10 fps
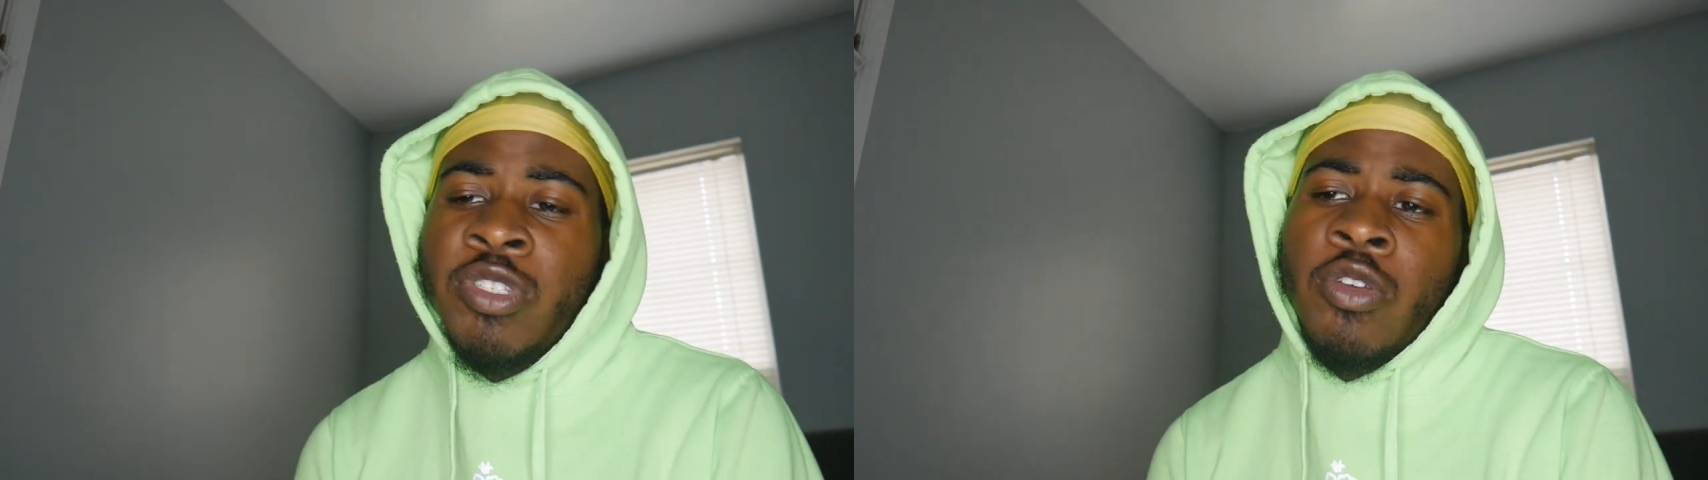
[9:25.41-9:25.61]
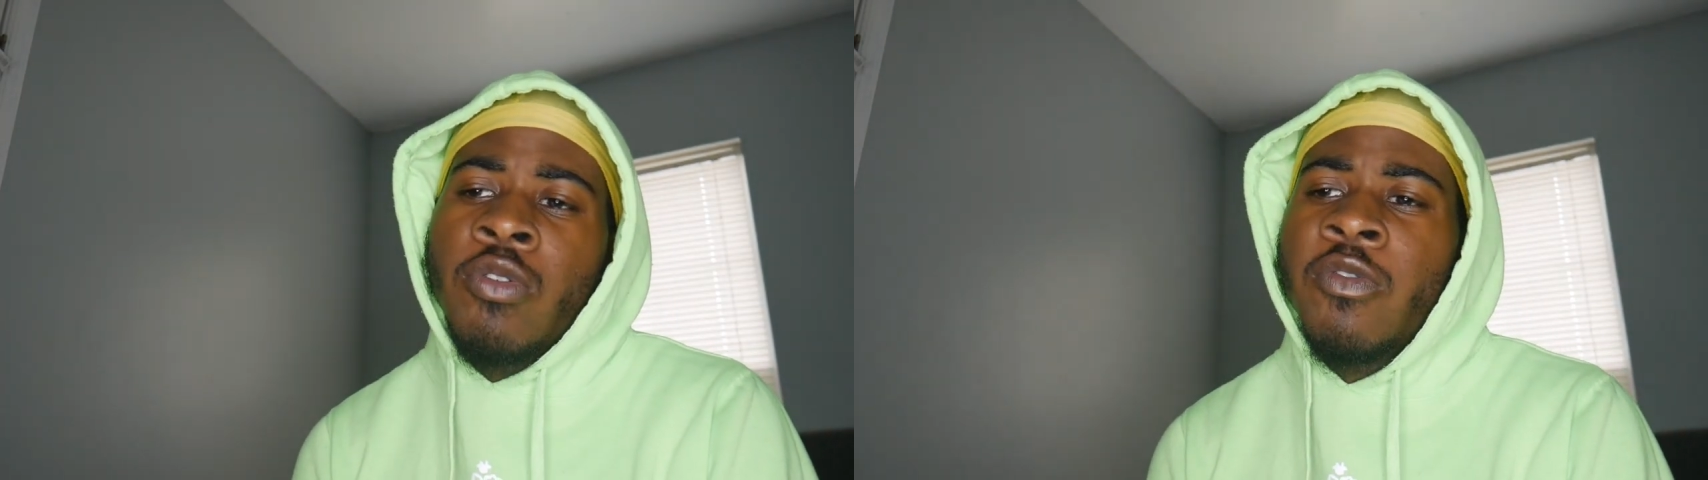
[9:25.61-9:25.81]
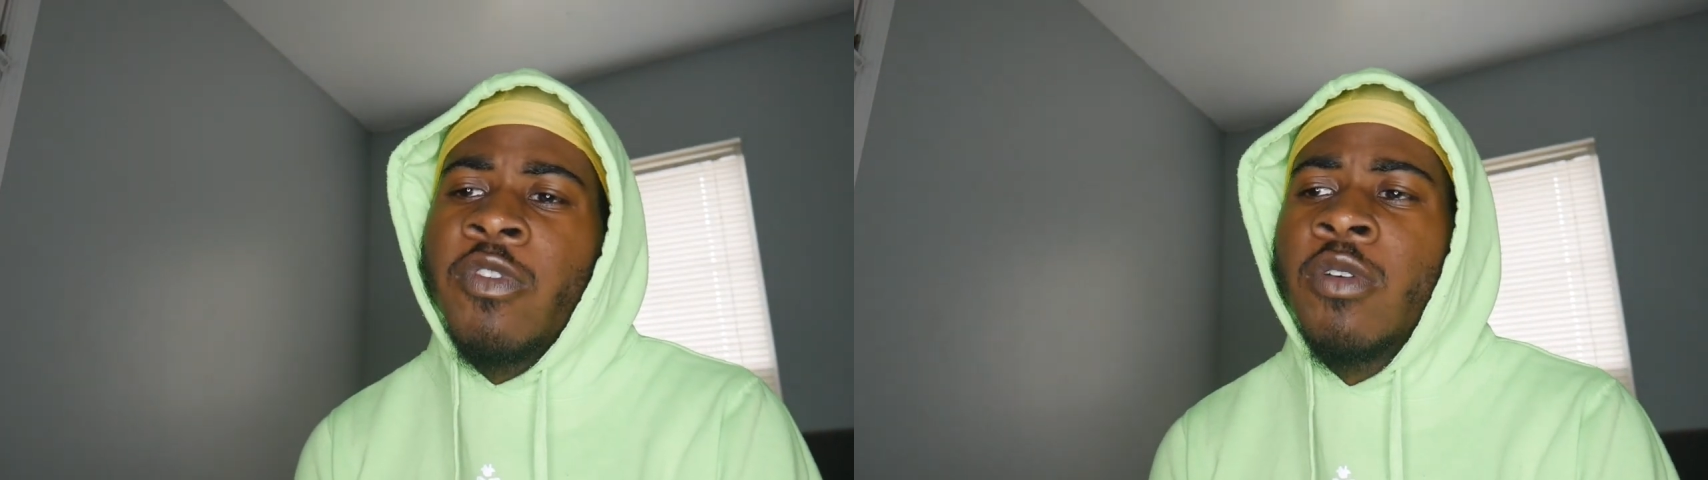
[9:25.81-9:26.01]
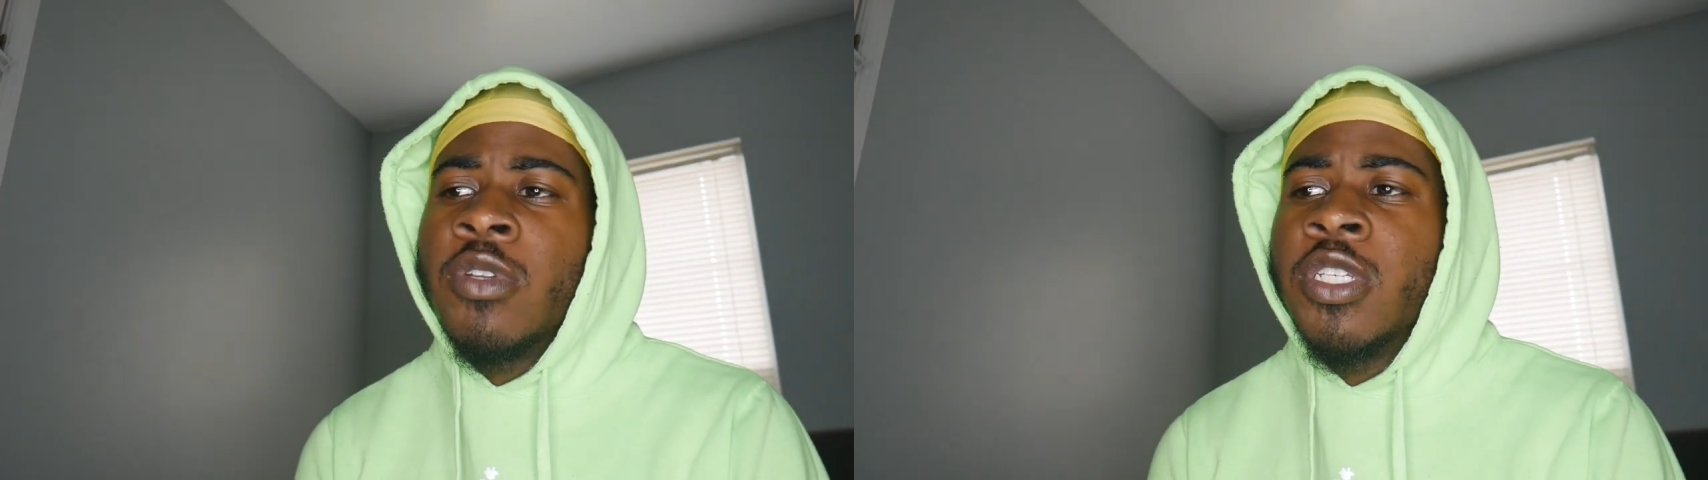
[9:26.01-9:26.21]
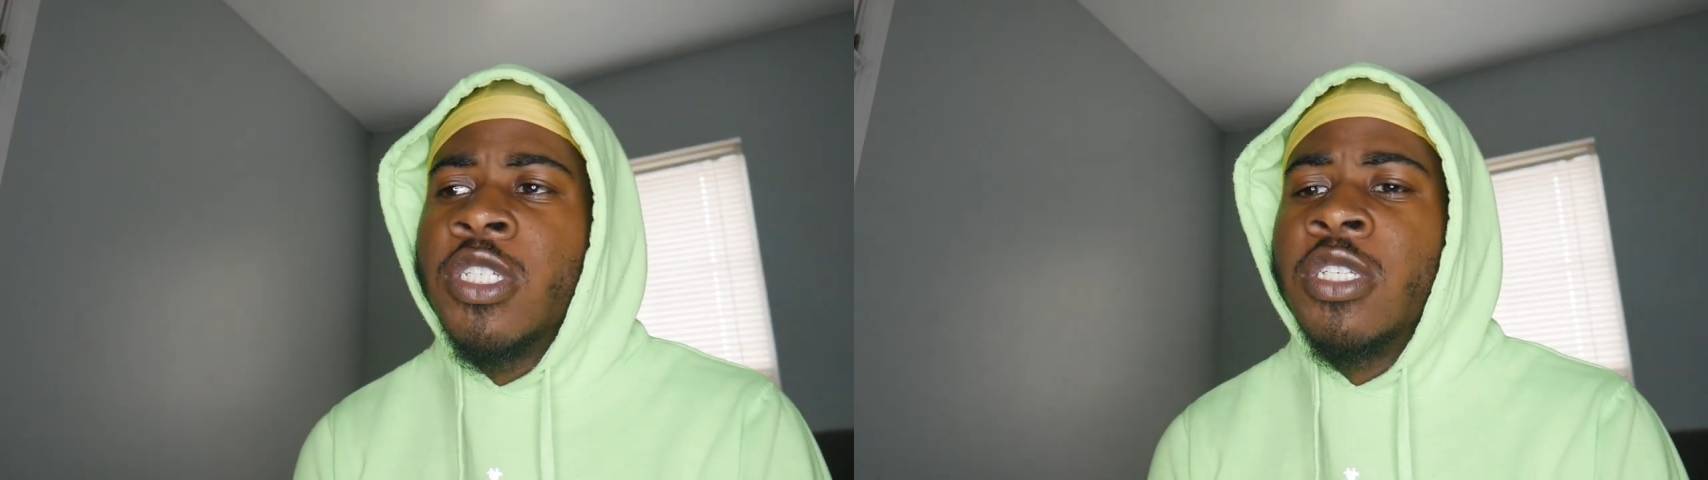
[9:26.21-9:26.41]
still gonna fuck
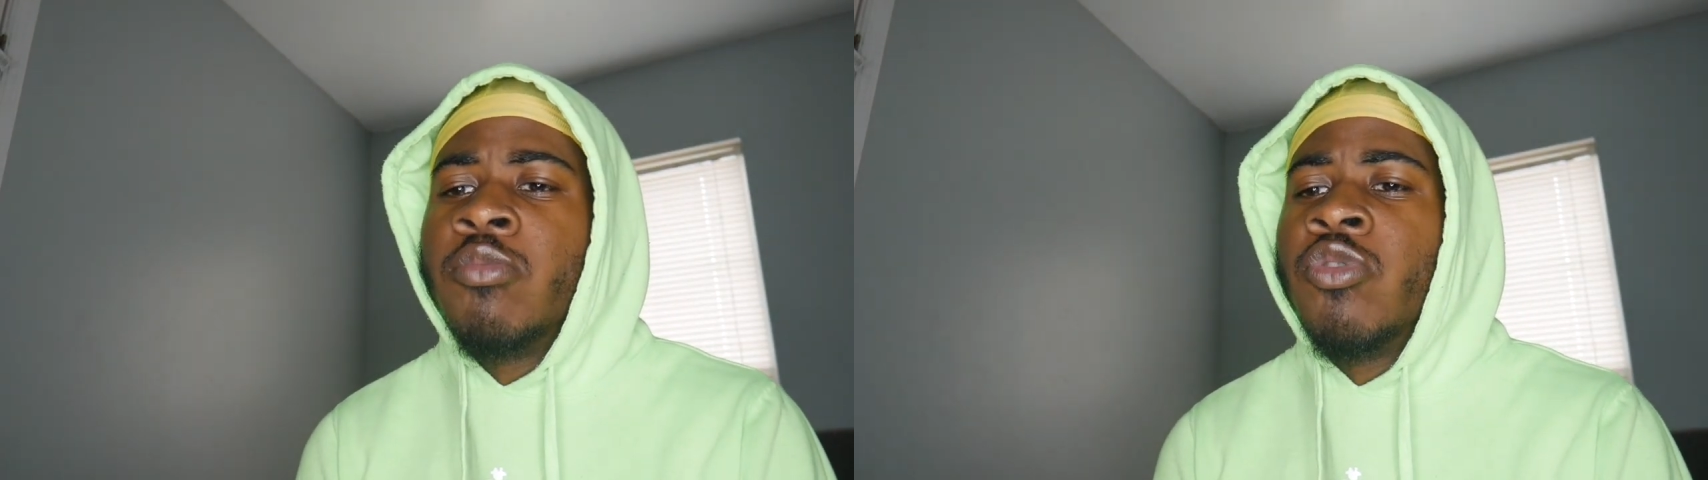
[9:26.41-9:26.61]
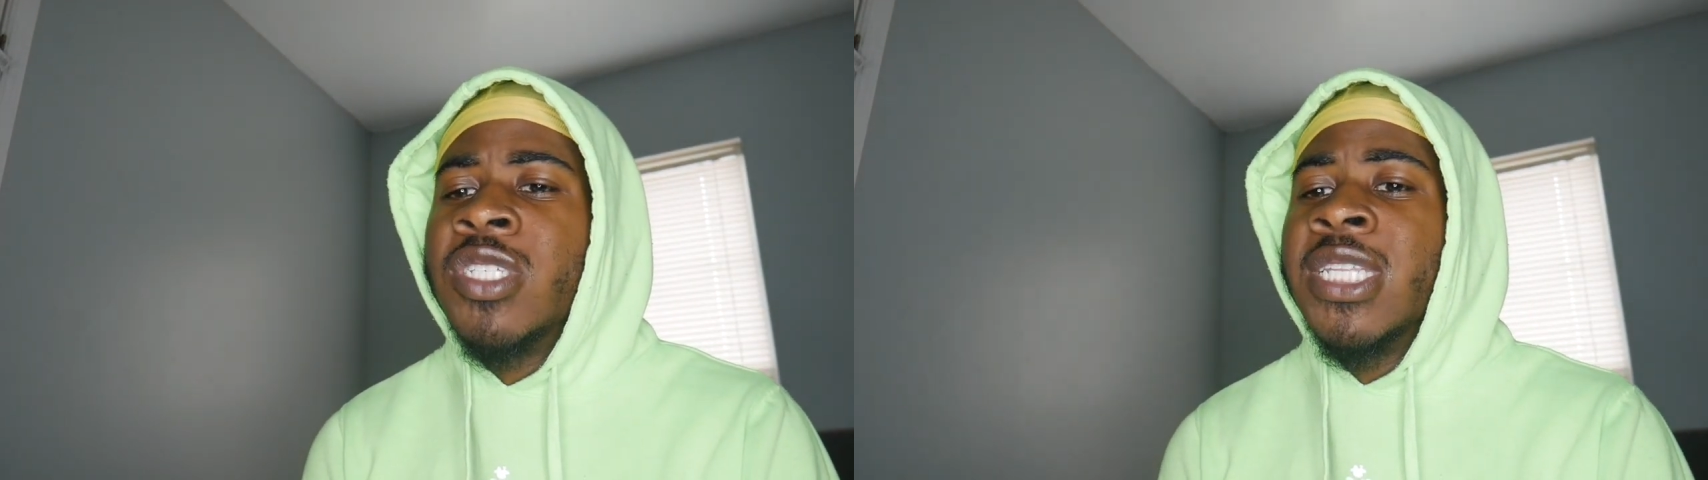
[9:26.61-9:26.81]
with the ShittyBoyz.